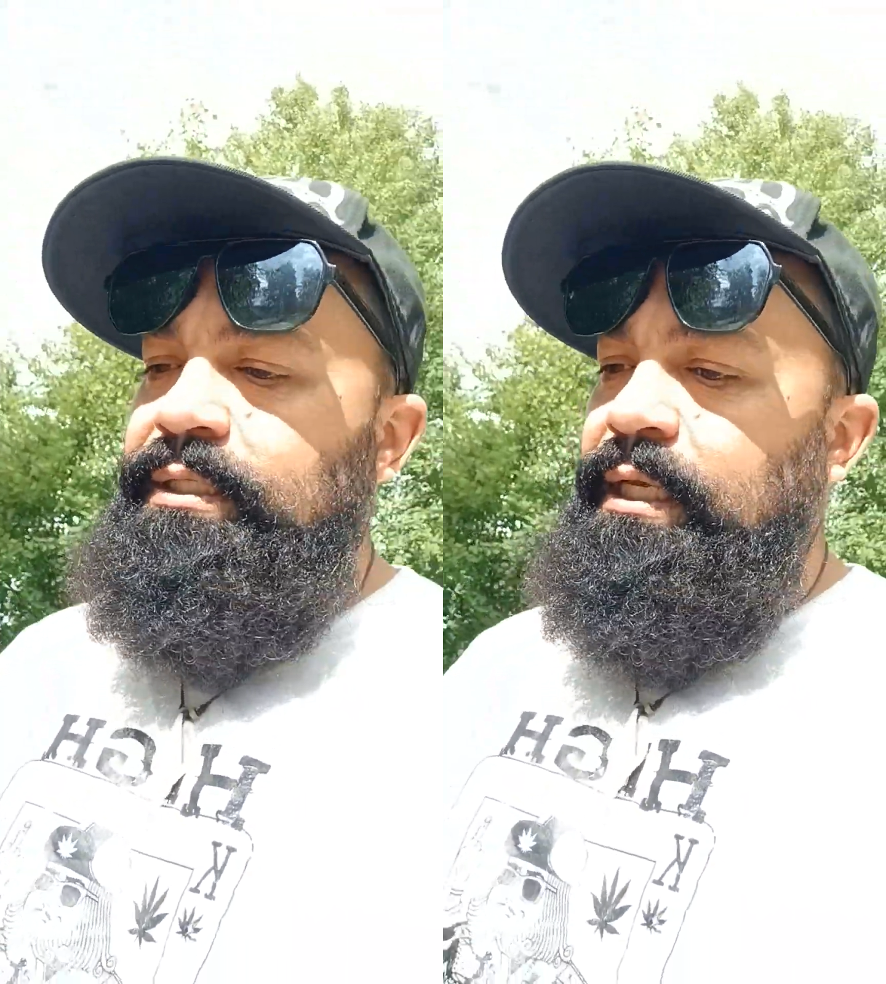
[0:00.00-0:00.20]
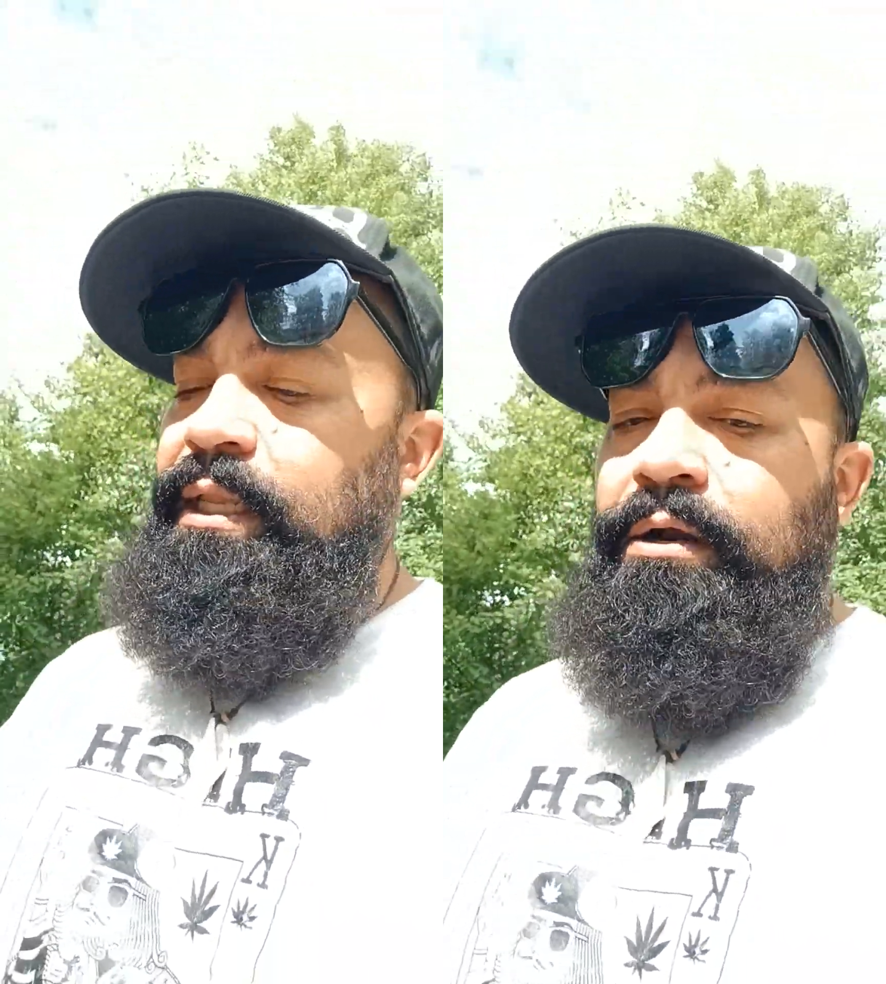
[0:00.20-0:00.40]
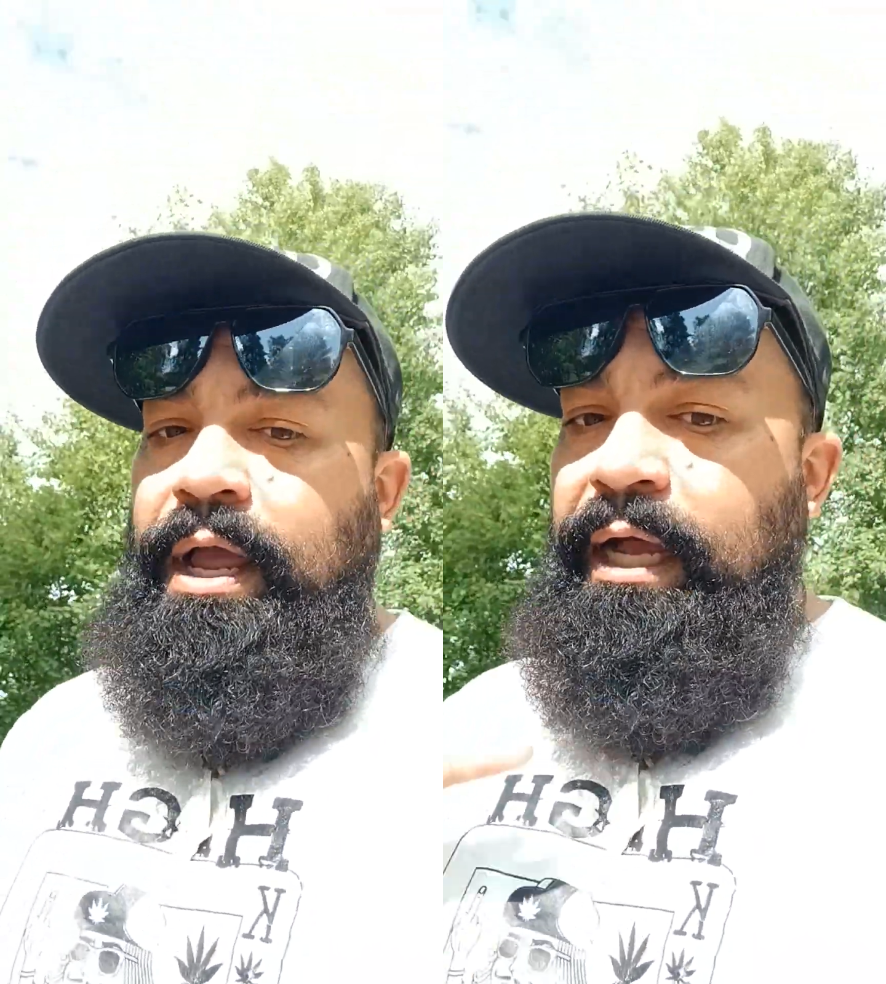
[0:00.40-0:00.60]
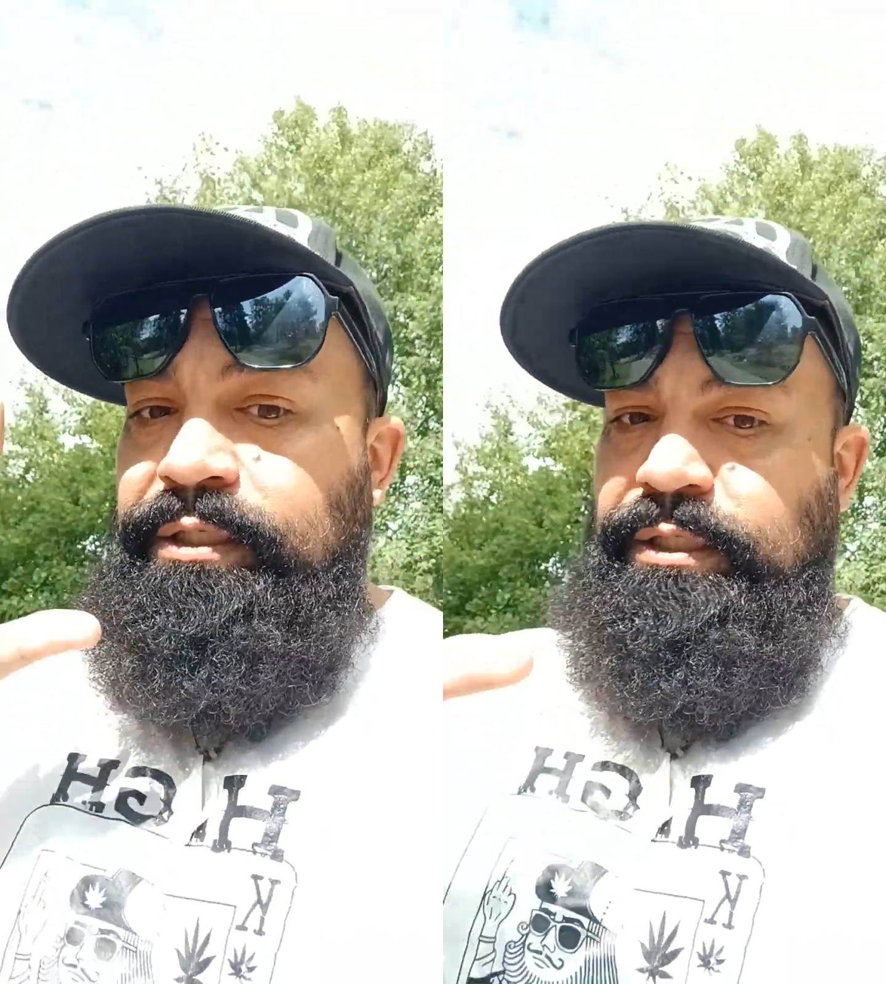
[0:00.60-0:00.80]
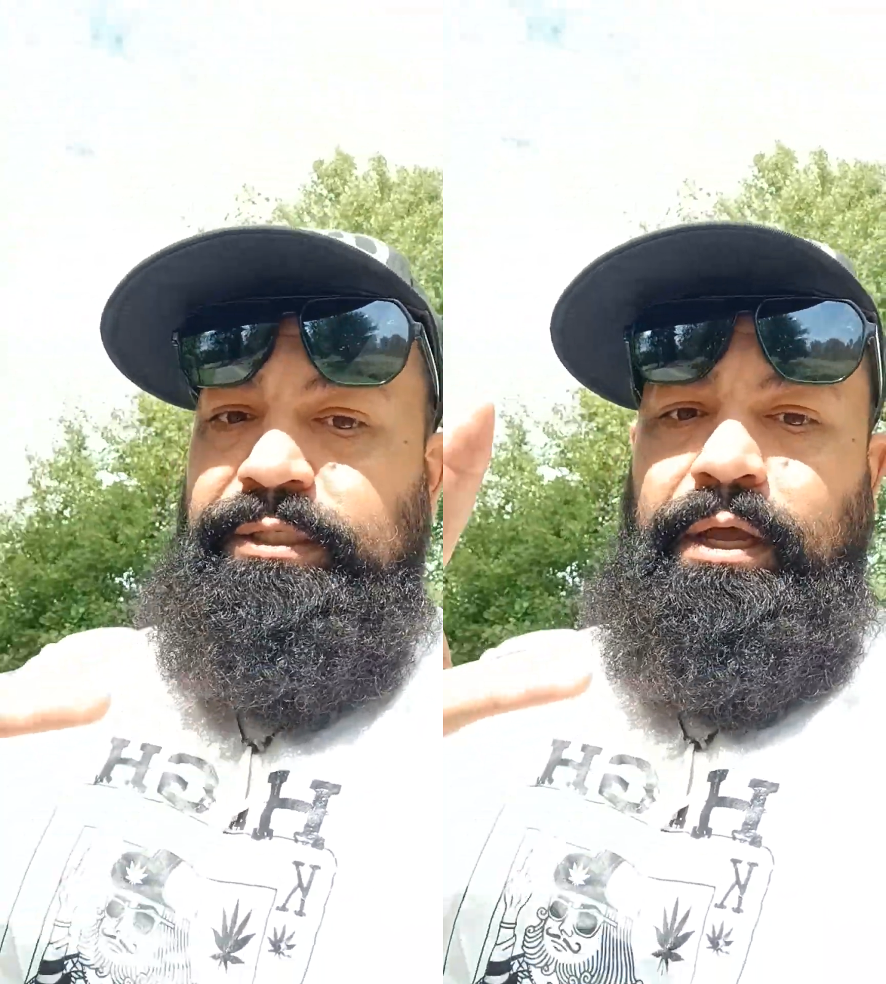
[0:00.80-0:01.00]
and they're not
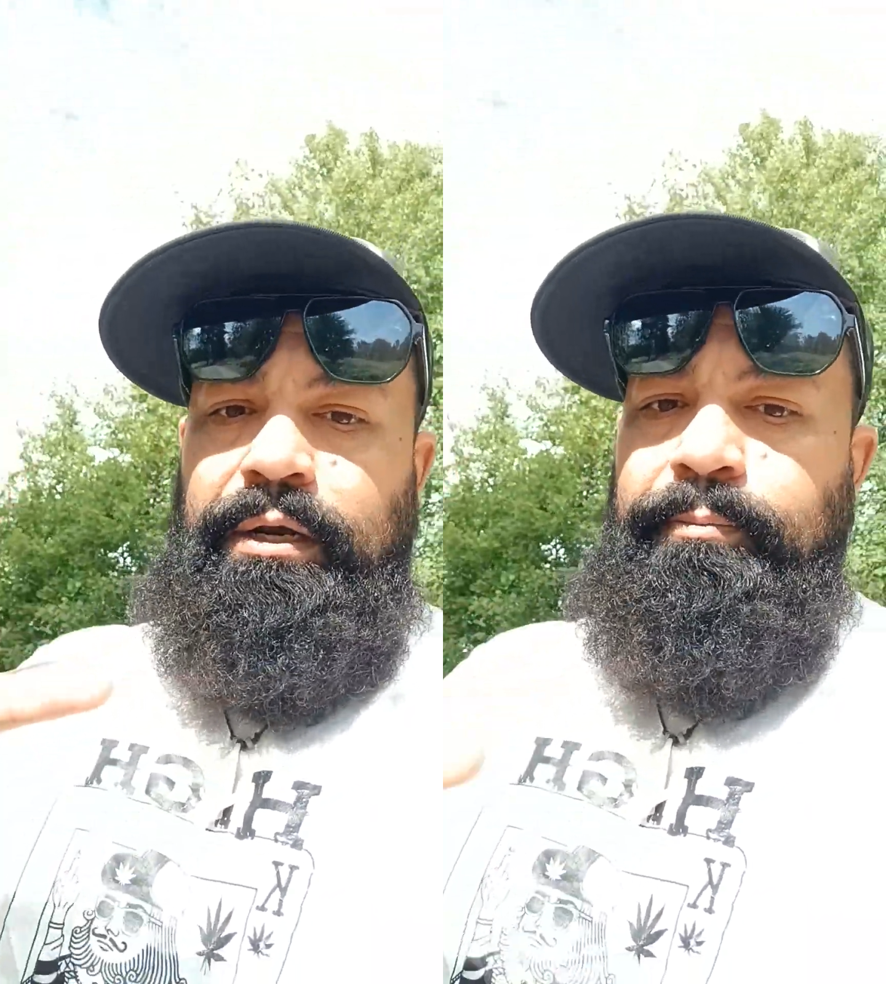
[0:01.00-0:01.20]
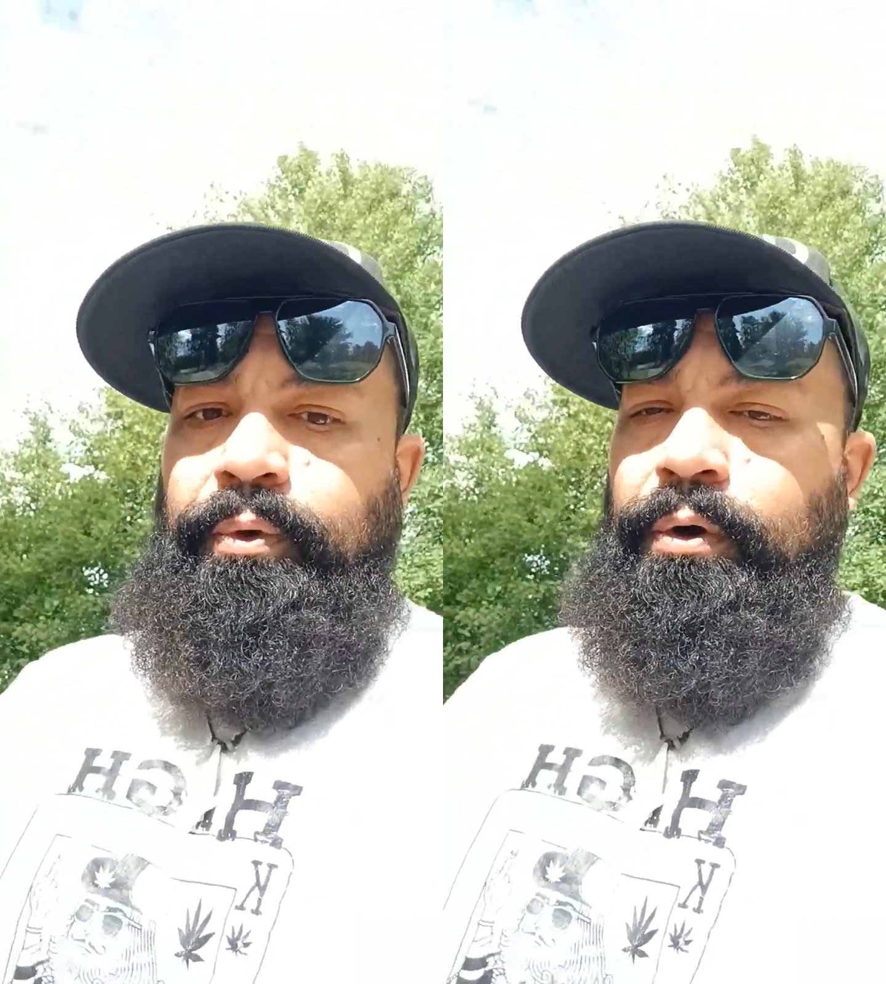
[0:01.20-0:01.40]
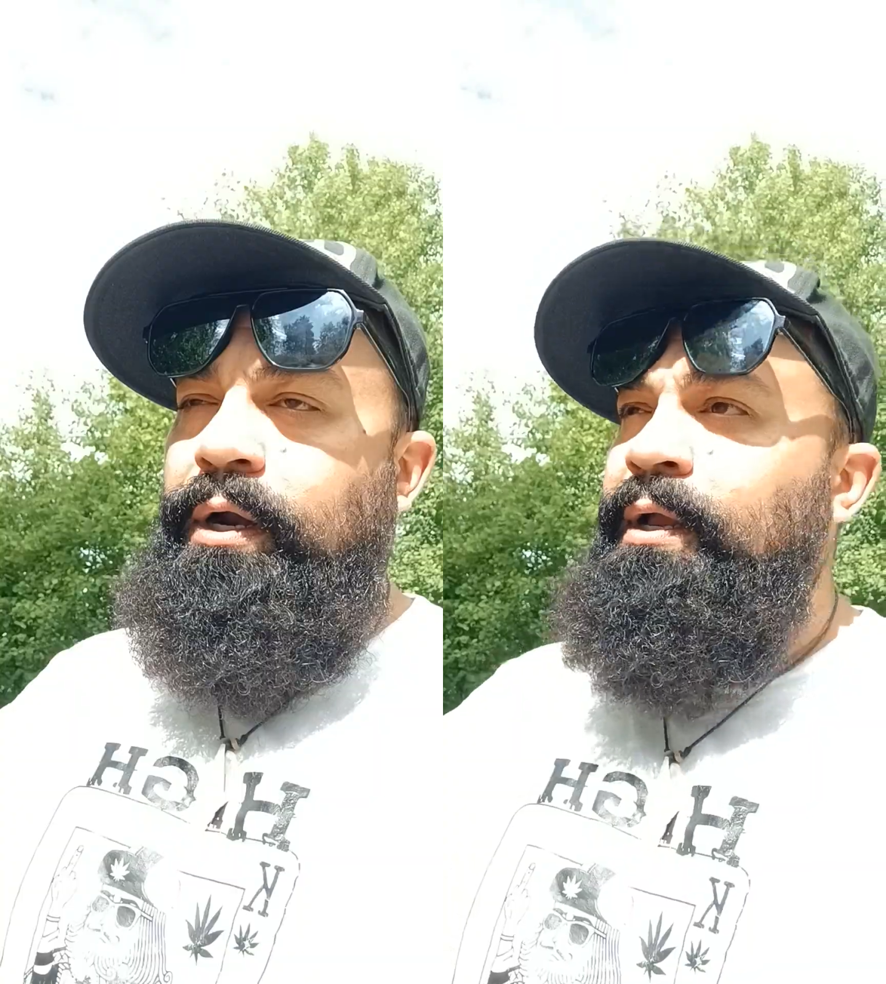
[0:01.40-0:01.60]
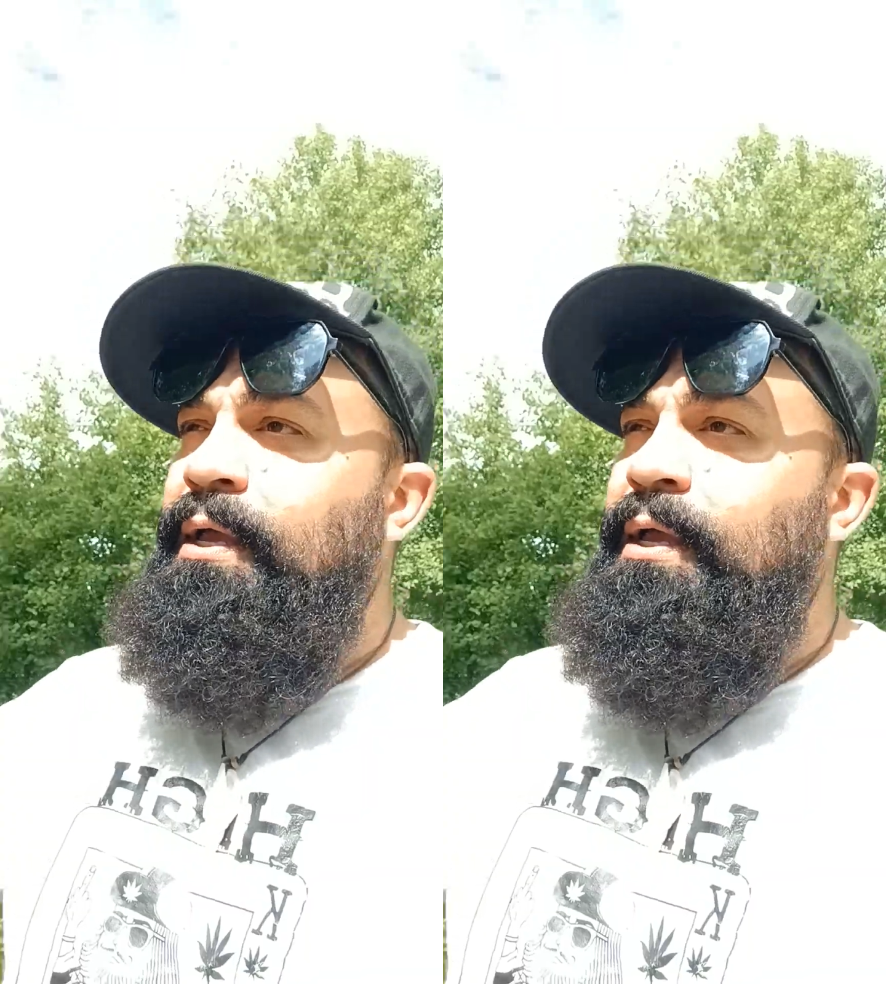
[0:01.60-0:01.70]
just on a board,